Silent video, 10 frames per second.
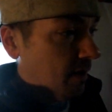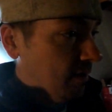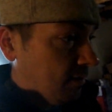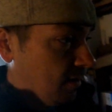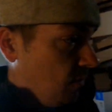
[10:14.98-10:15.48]

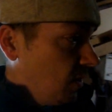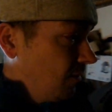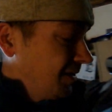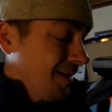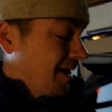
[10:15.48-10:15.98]
is going to want,
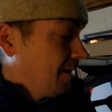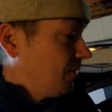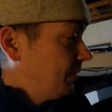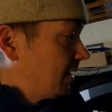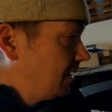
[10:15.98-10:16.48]
well, not
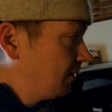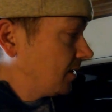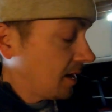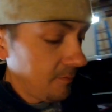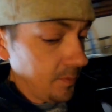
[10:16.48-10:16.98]
everybody, it's
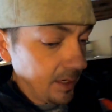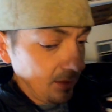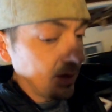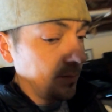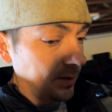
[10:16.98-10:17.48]
not
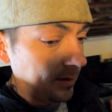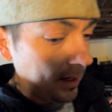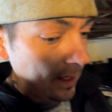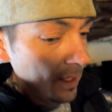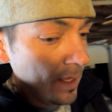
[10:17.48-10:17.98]
everybody's cup of tea,